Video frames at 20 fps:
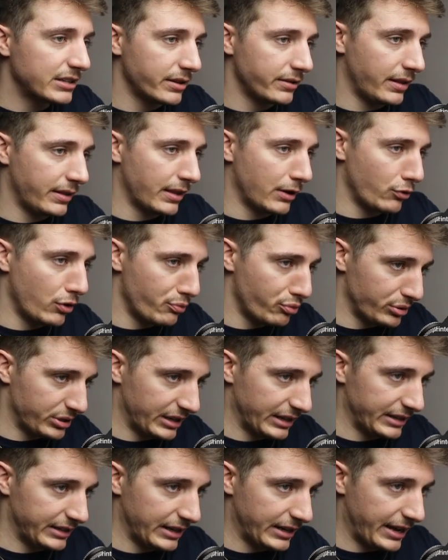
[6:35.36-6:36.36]
is the thing that we
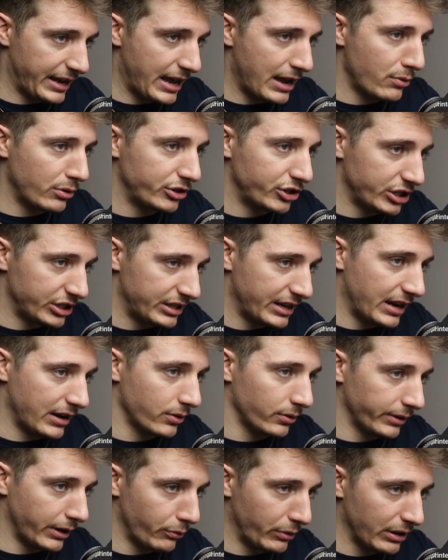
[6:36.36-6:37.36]
presented here, which is the
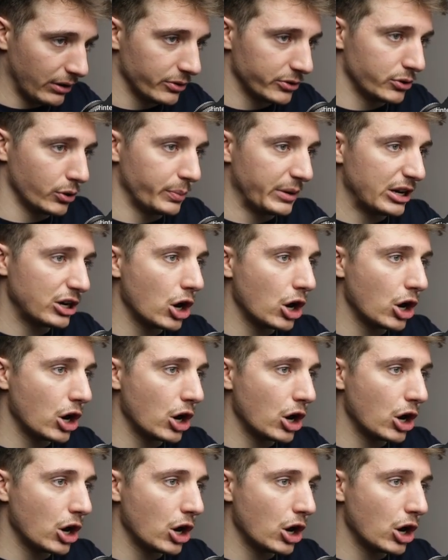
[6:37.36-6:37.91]
angle that will also be